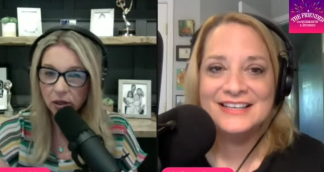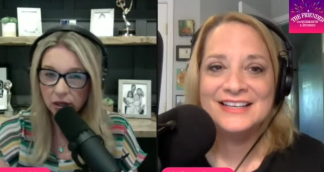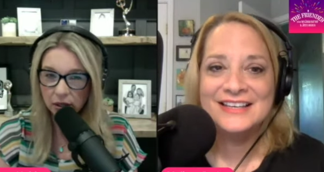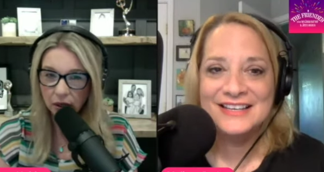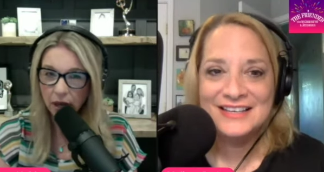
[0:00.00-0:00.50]
Speaker 1: because
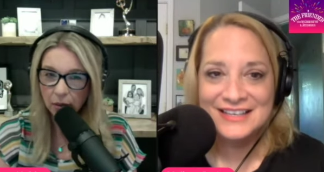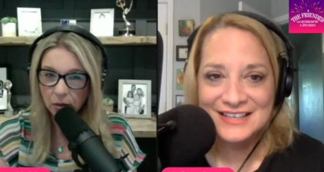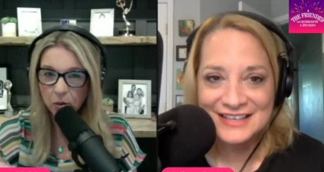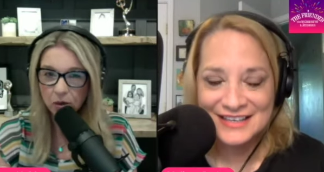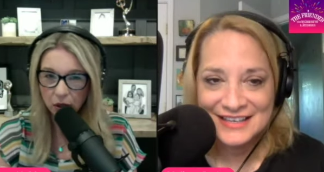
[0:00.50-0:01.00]
our hamster
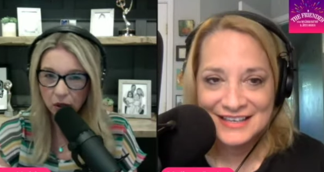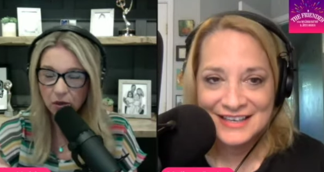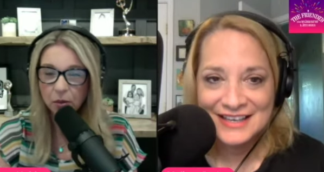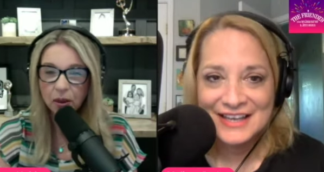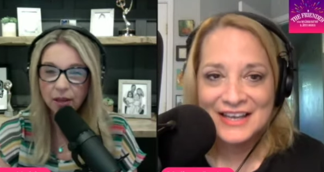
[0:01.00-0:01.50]
was a girl.
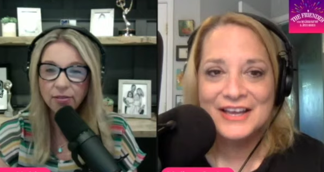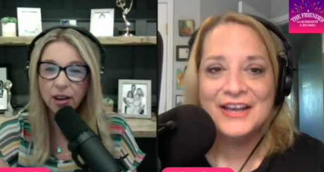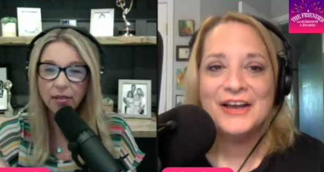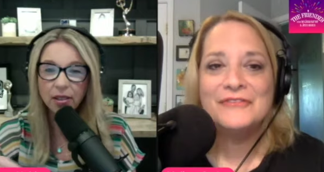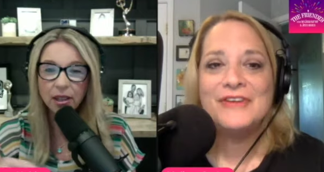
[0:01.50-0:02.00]
So we had
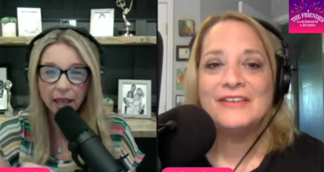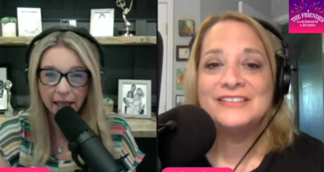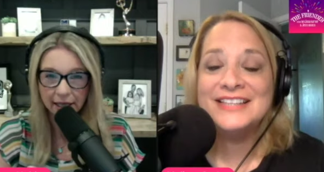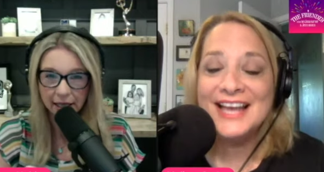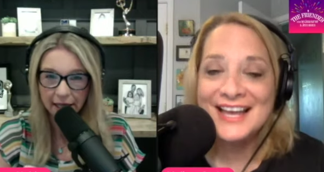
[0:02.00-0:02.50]
Fievelette.
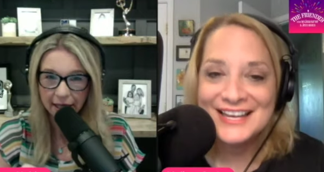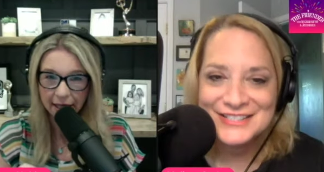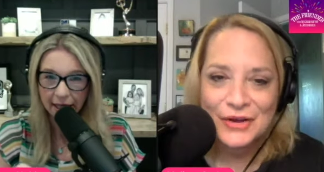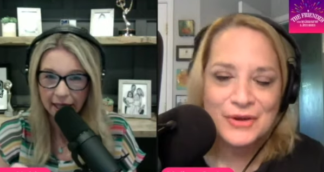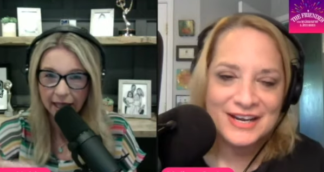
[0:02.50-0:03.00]
Speaker 2: Fievelette.
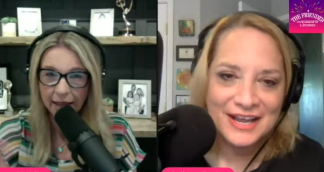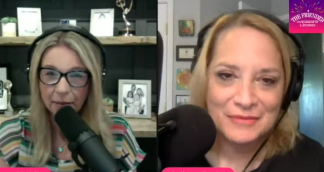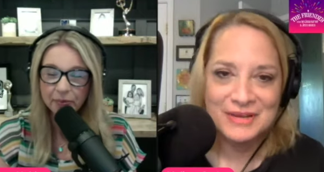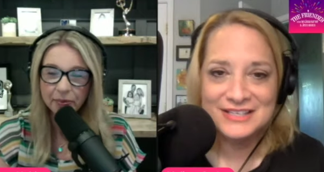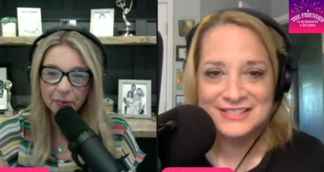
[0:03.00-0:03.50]
Okay, now it
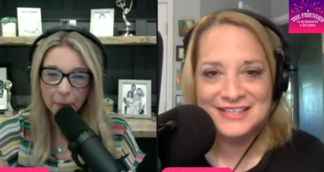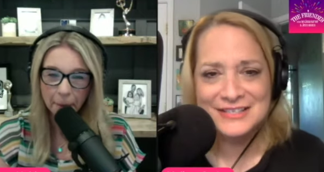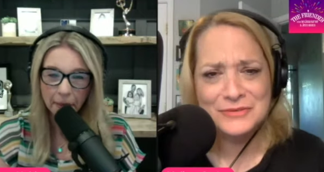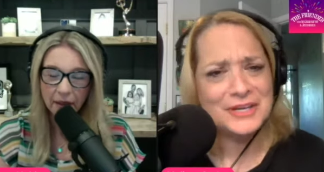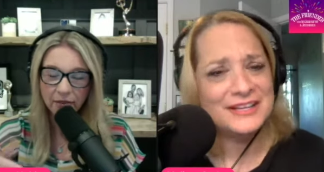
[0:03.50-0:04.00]
makes sense. I was
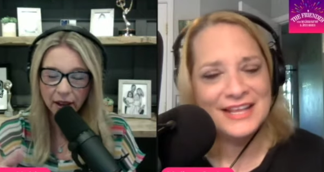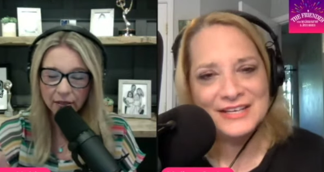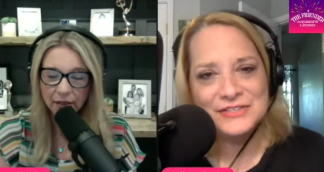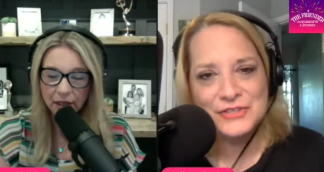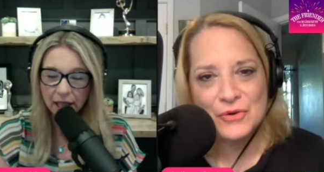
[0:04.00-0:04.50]
like, that is
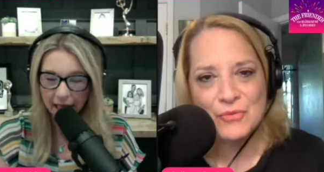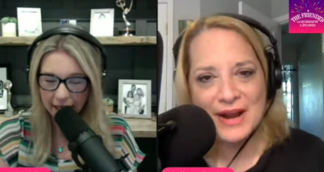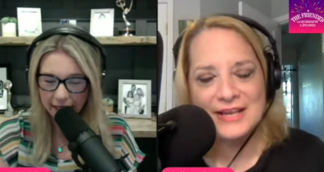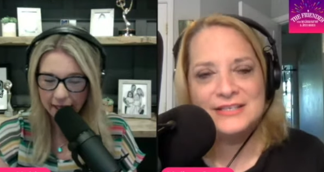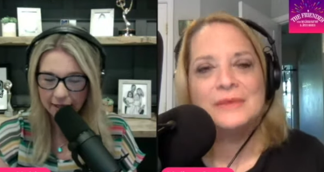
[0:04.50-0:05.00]
so
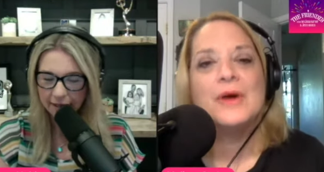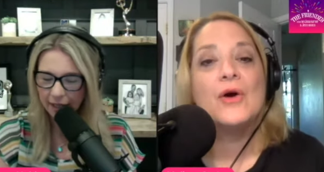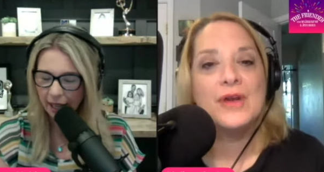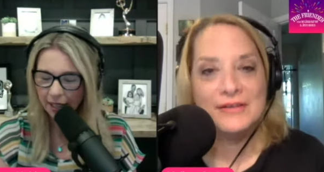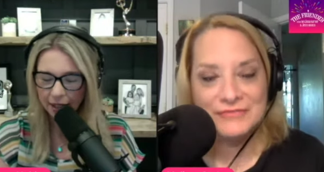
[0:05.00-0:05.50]
random.
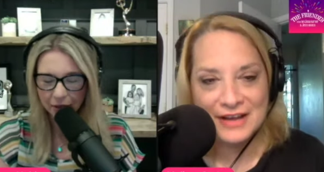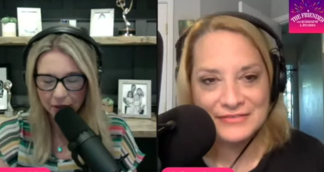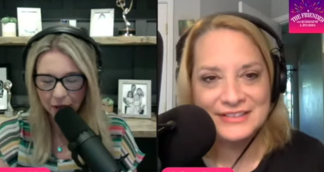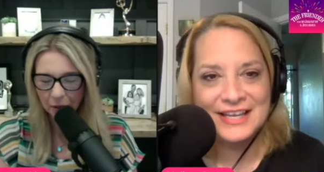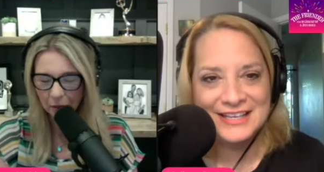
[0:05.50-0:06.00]
Okay, Fievelette,
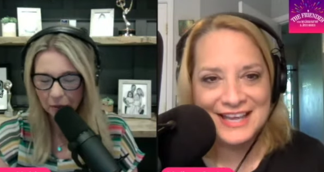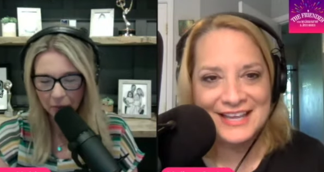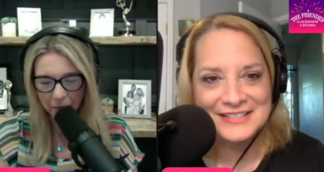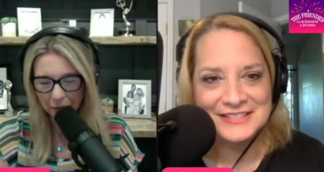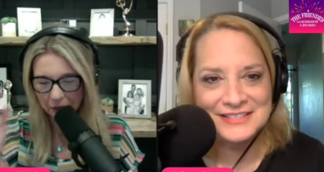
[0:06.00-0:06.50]
so
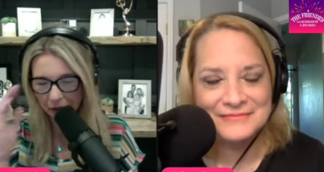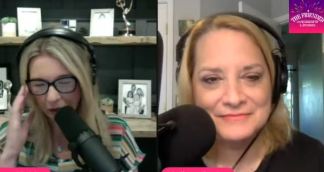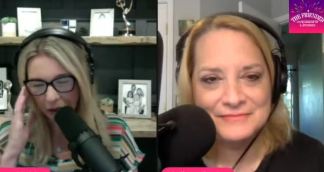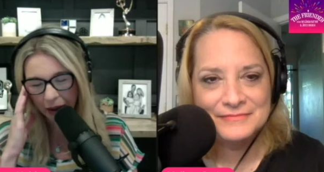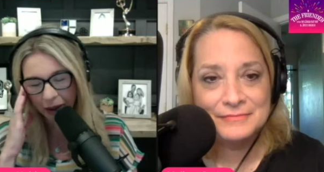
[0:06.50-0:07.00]
yes.
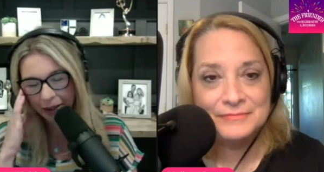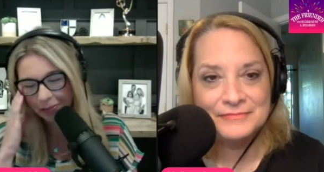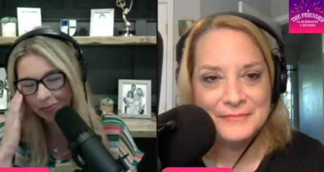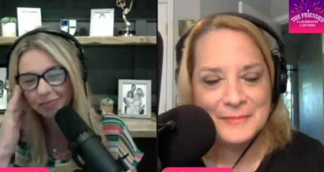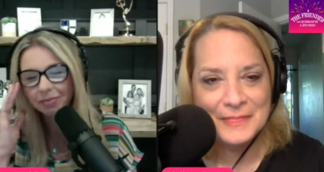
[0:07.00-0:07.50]
Bizarre.
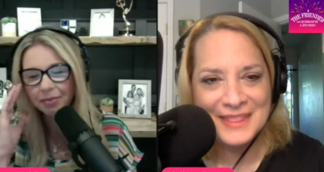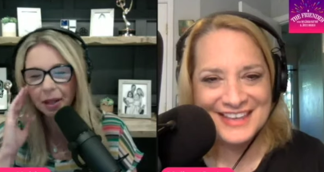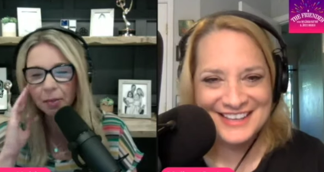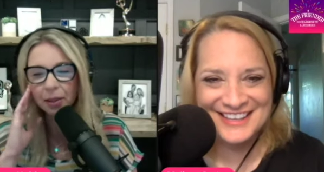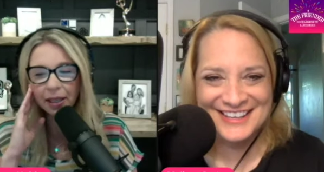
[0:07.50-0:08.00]

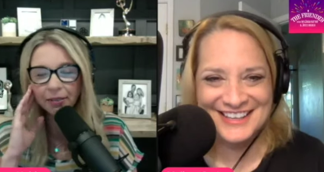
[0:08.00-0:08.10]
Speaker 1: But yeah,